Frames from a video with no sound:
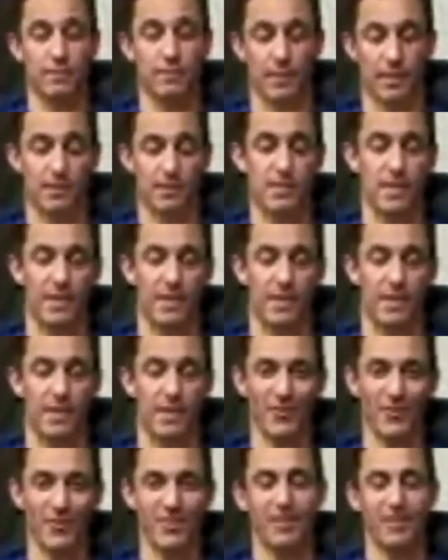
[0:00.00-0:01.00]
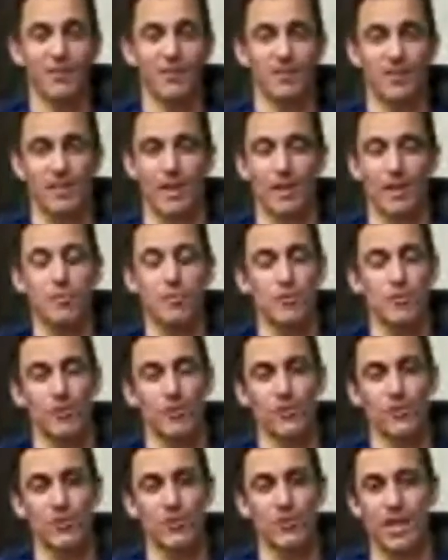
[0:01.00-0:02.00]
like San Diego,
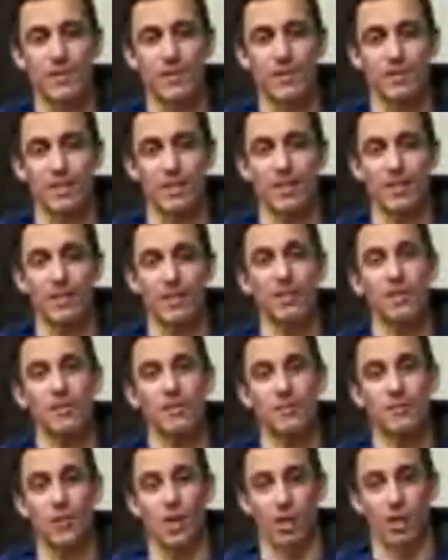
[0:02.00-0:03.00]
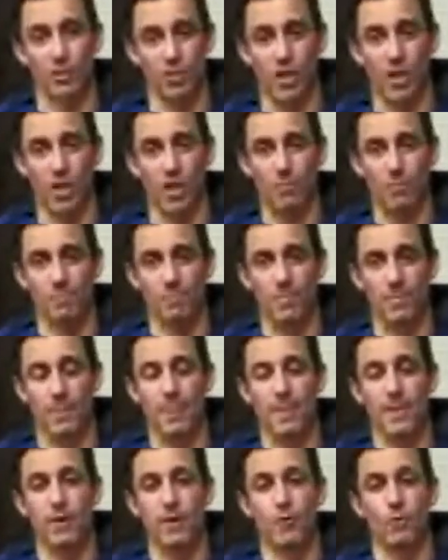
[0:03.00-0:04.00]
liposuctionsd.com.
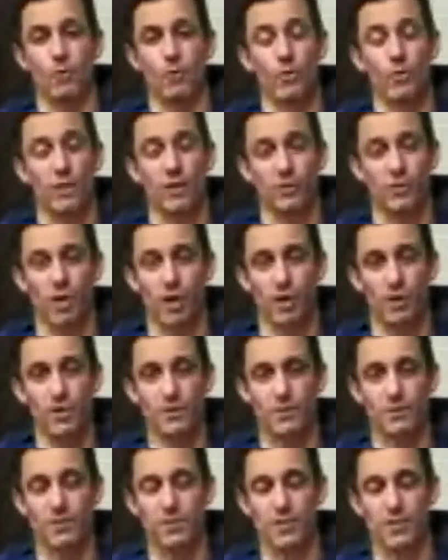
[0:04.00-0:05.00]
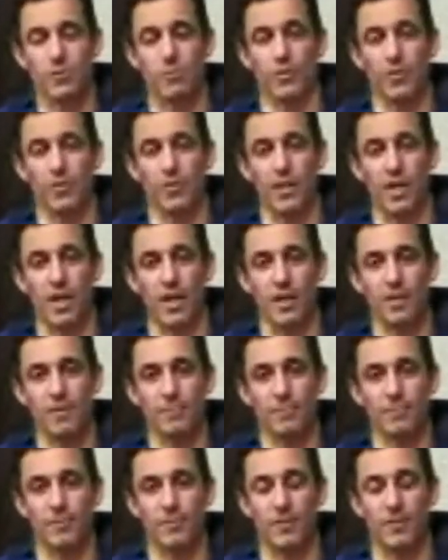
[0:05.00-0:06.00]
Or they can call us at
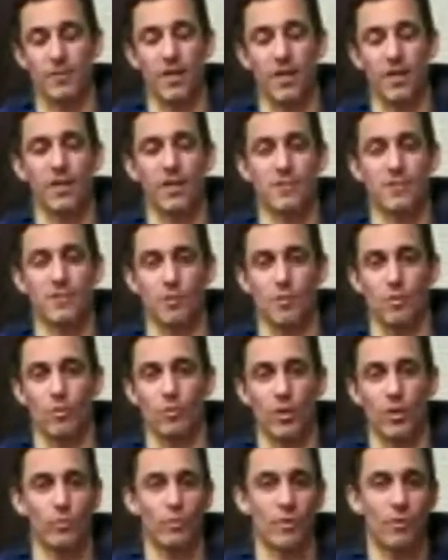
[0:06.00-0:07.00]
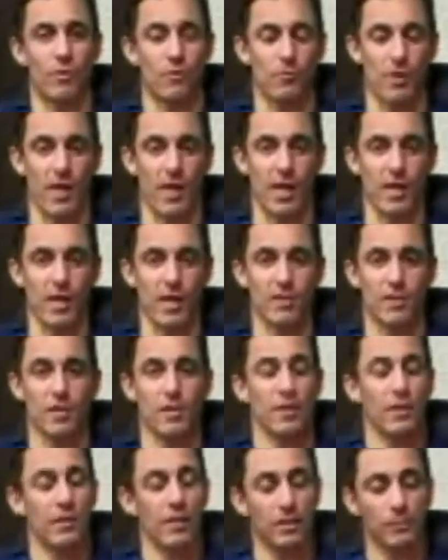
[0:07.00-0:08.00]
619-990-1138
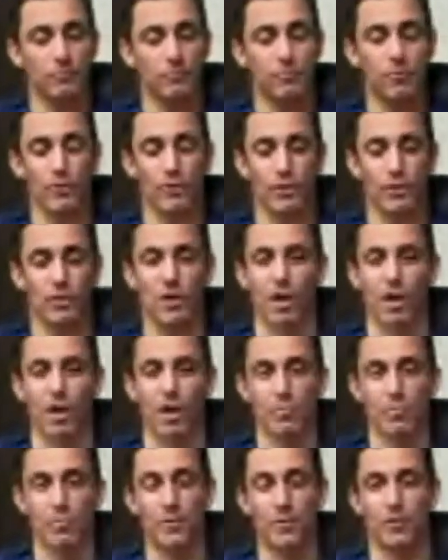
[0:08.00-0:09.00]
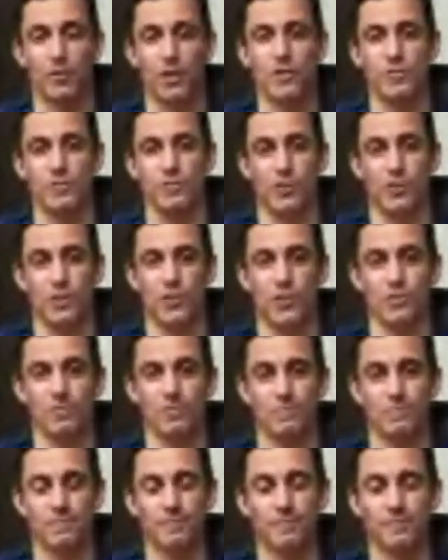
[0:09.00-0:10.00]
and book their complimentary consultation.